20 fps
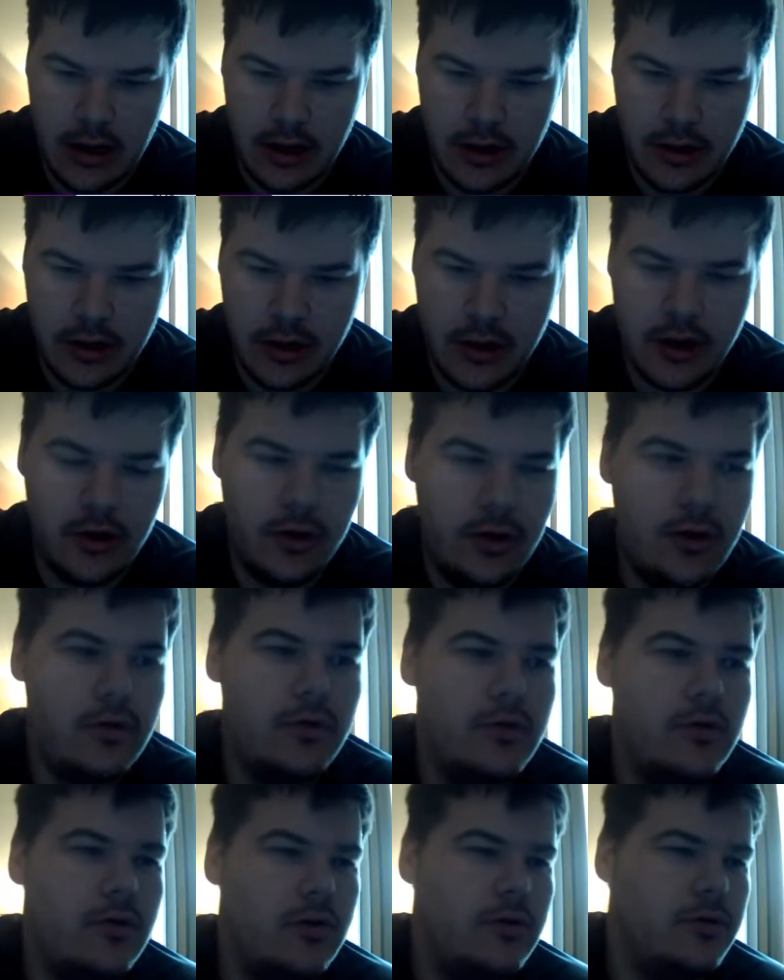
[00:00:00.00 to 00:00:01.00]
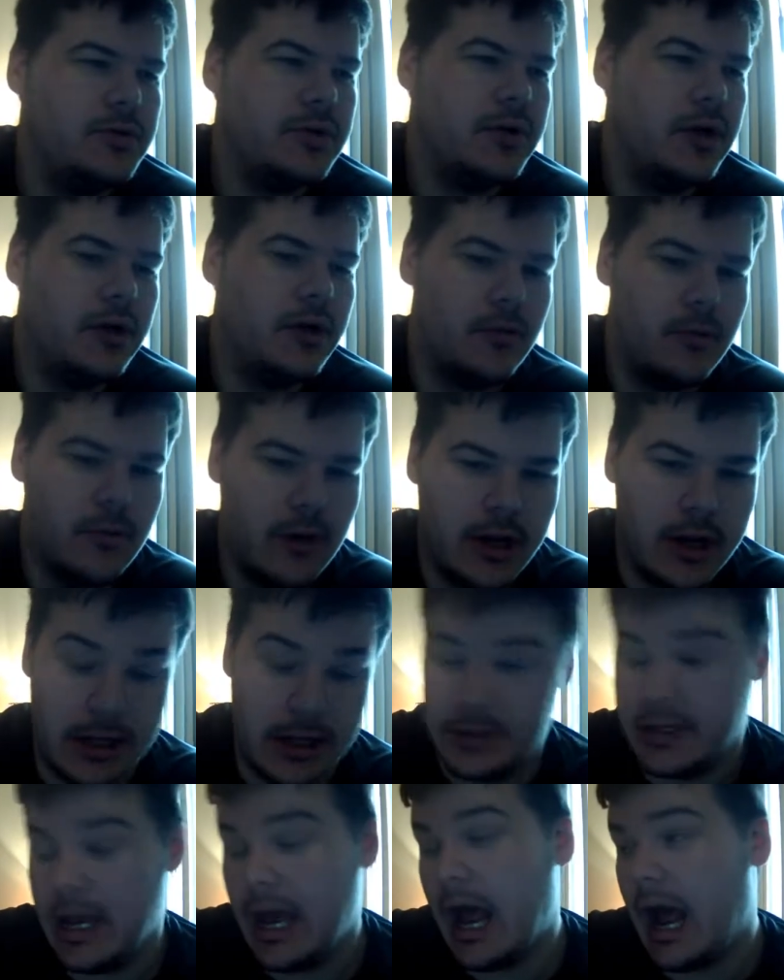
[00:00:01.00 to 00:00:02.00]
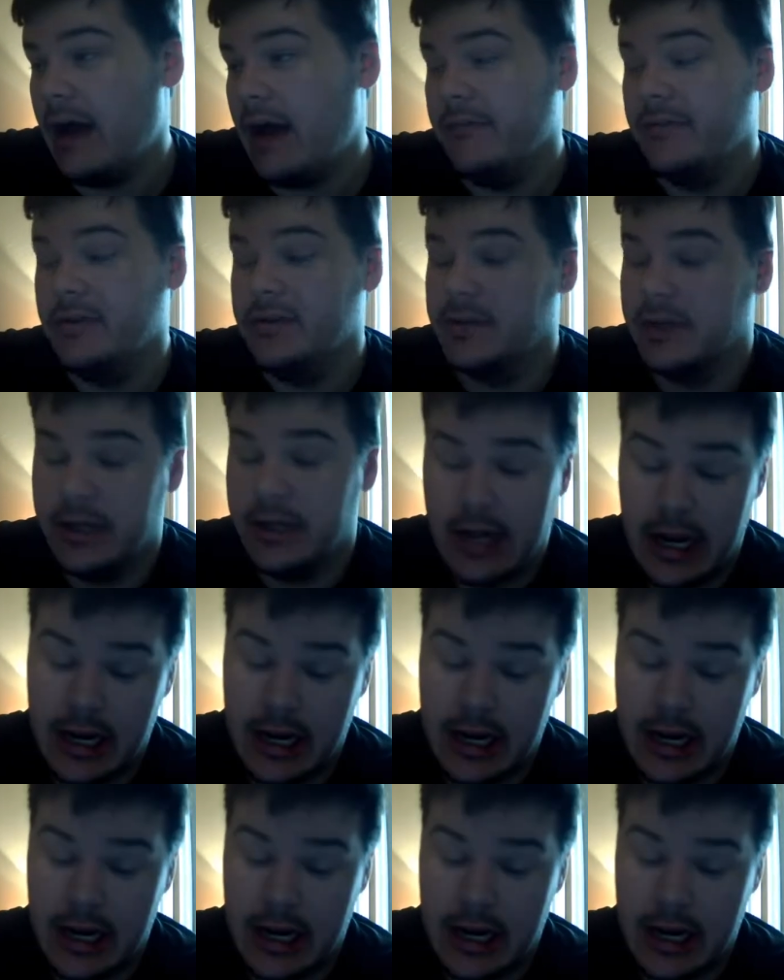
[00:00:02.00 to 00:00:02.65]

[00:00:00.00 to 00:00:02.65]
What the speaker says: You know, who's going to run it? Because obviously,